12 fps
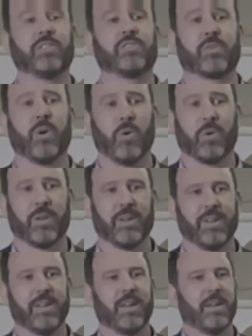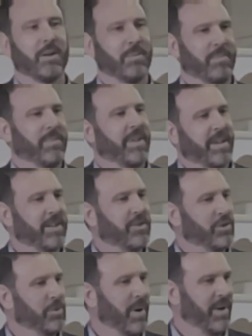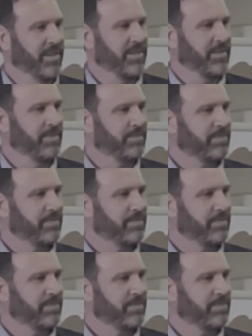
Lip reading: stroke in 2 months.